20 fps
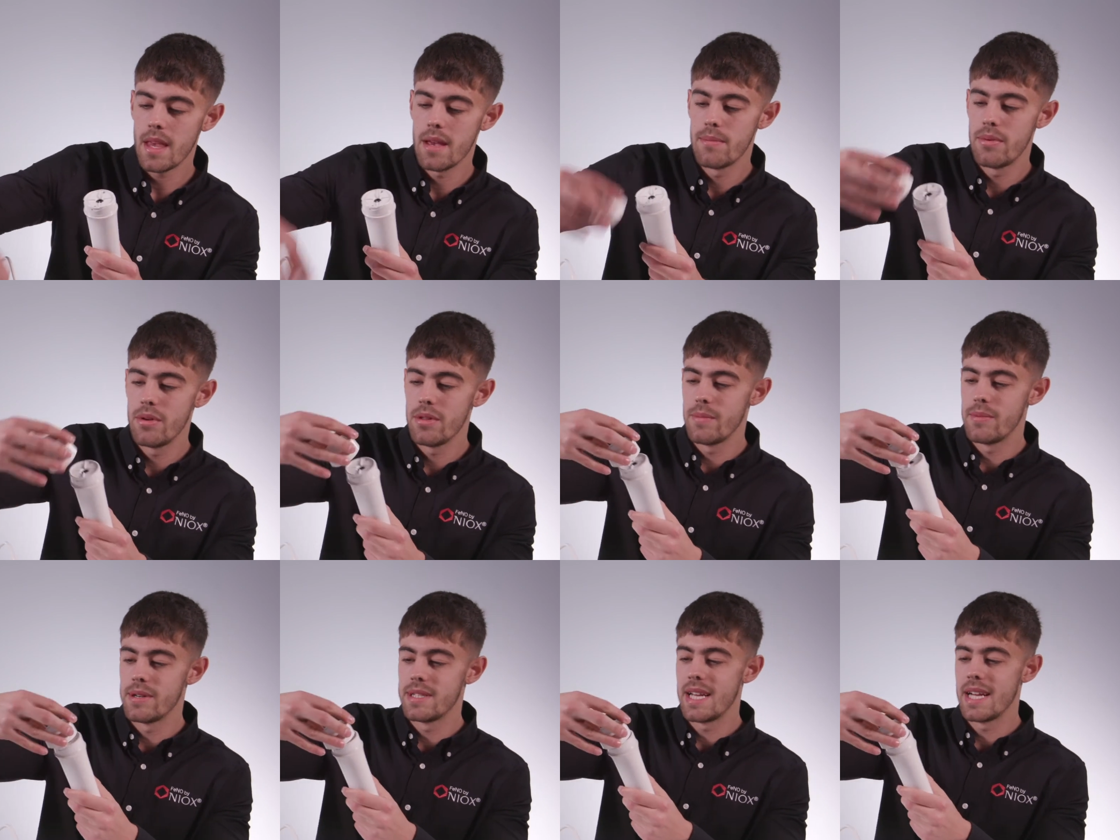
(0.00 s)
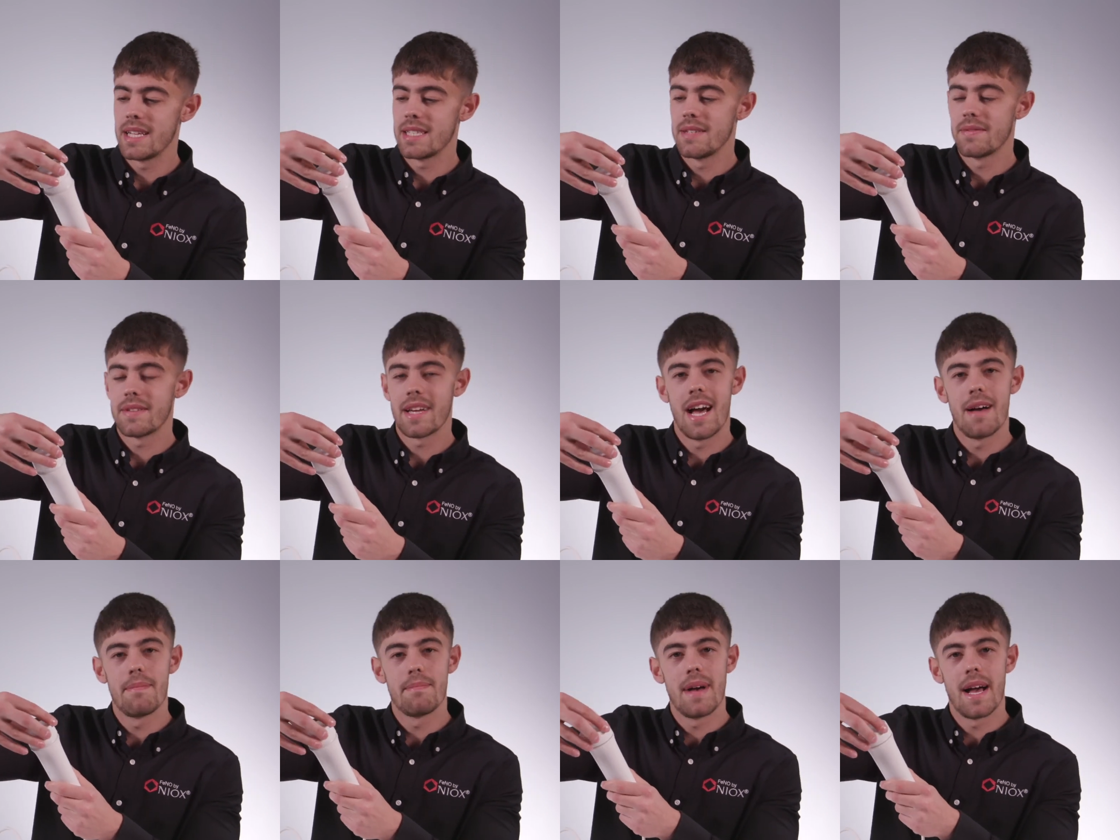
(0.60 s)
Put the protective
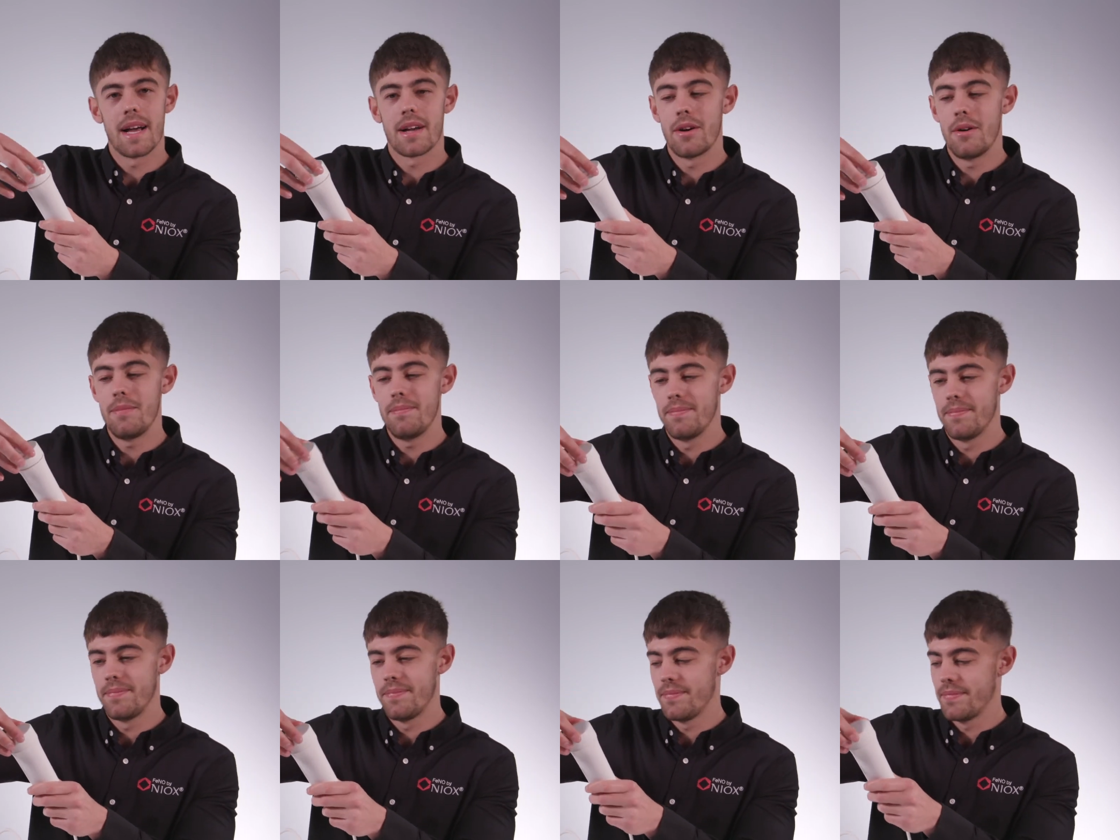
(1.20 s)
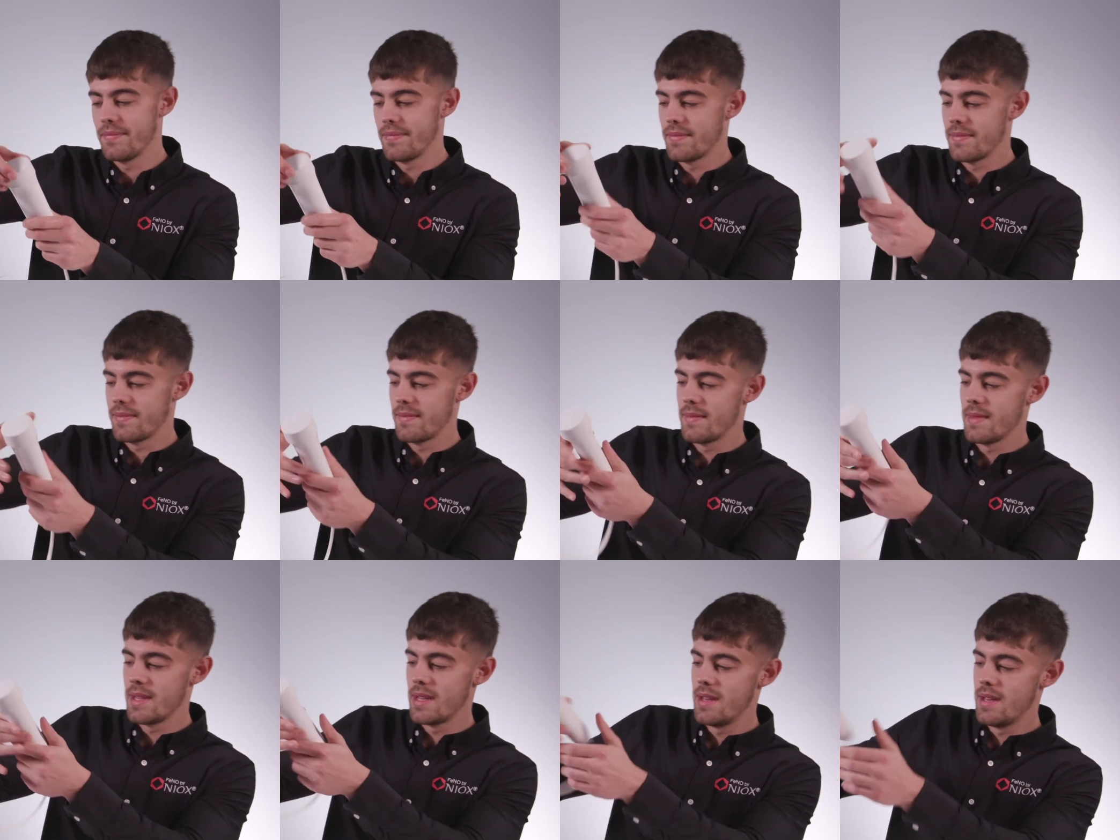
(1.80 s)
cap back on
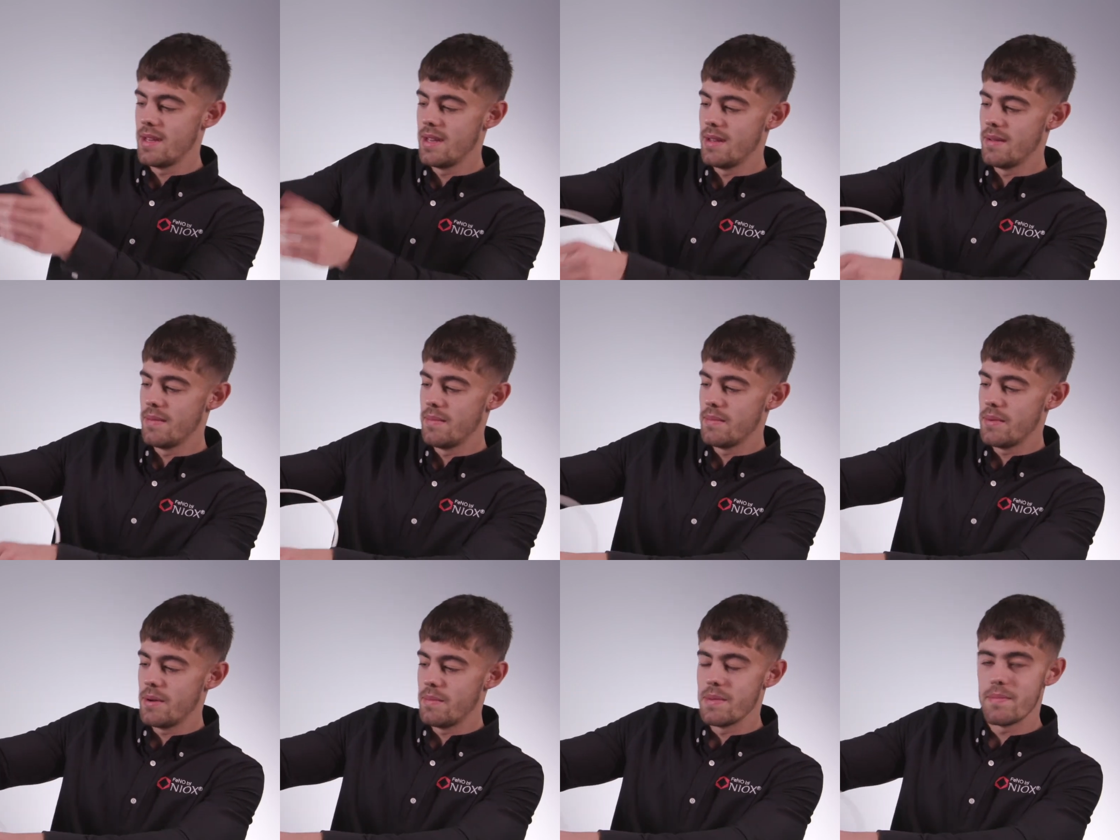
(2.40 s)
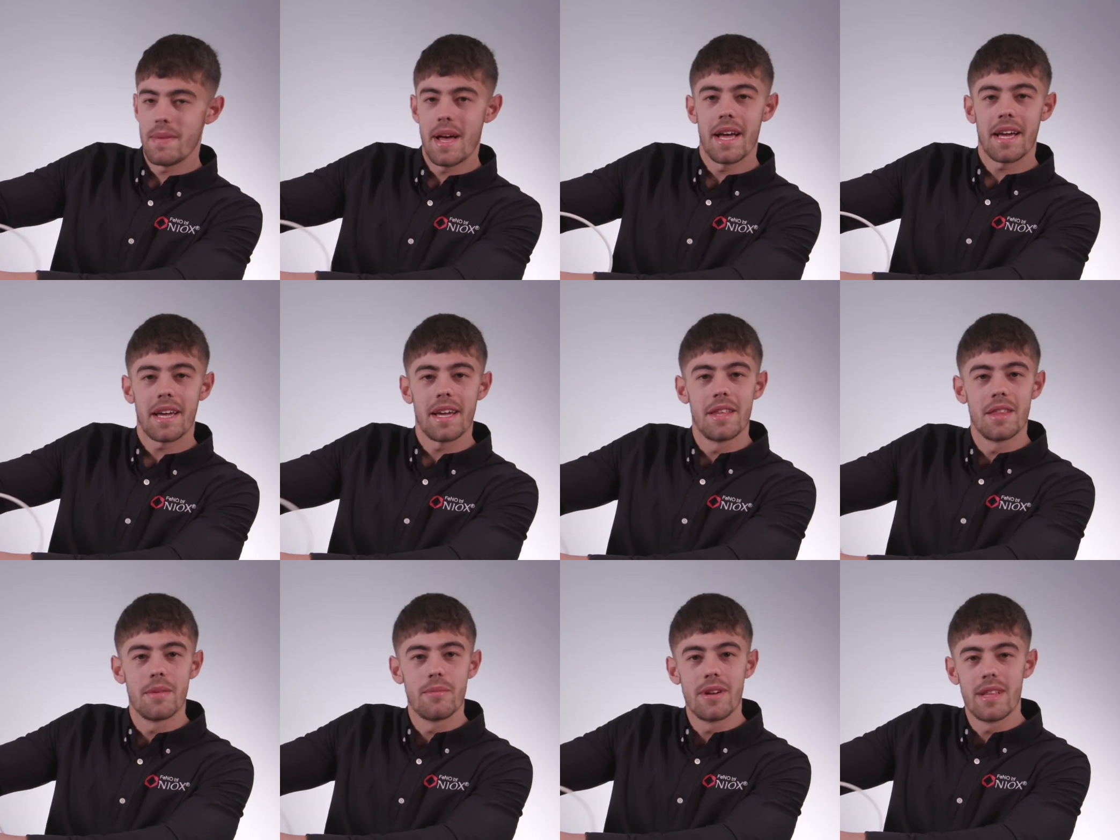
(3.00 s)
and pop it back
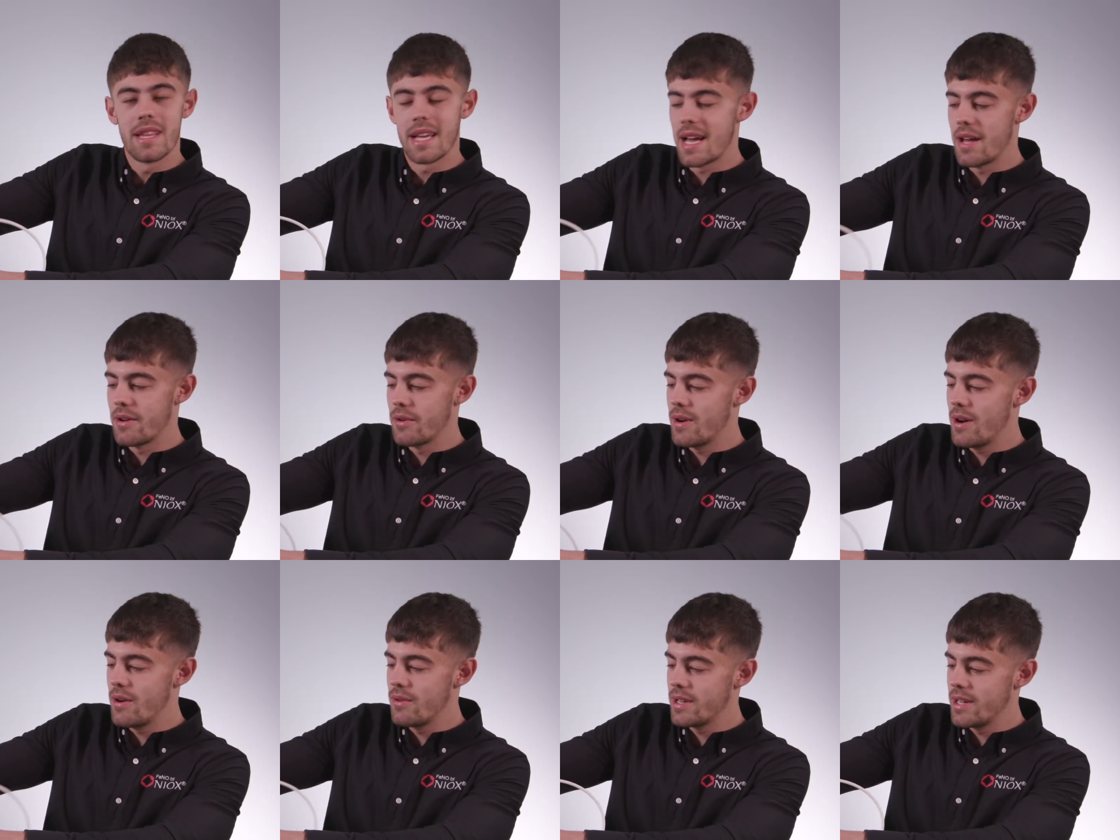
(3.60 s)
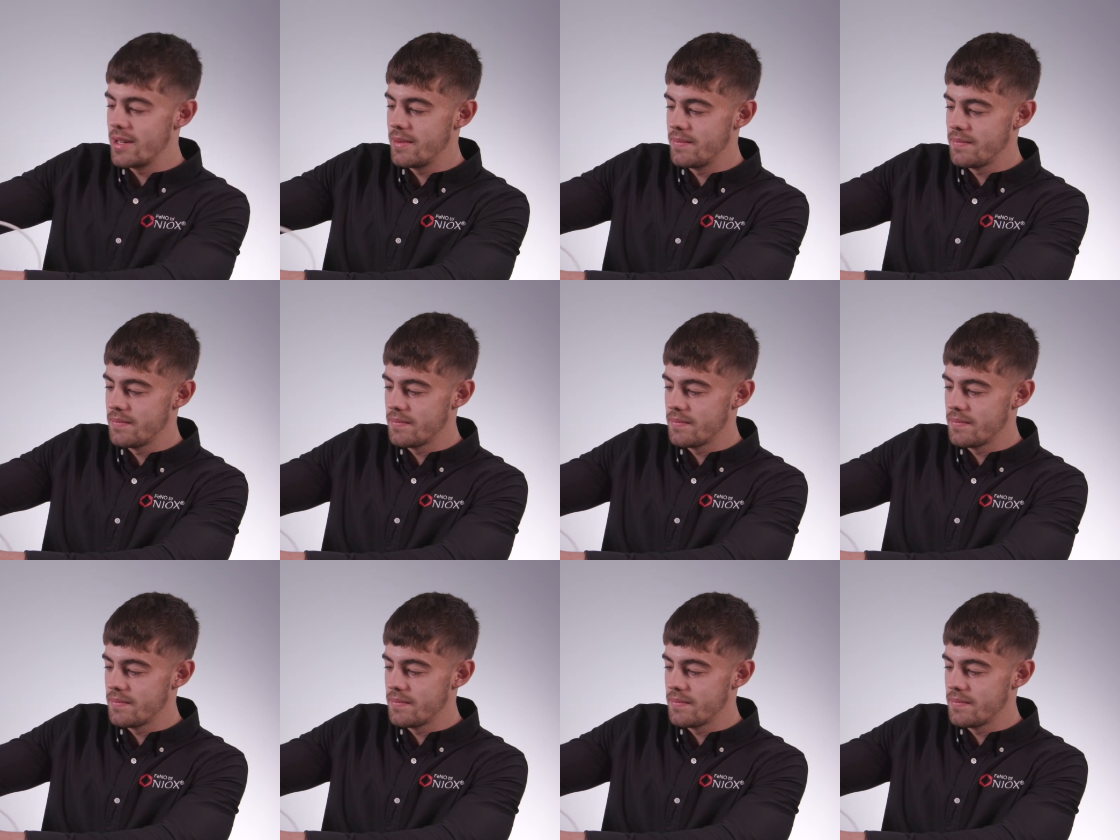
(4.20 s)
in the breathing handle holder.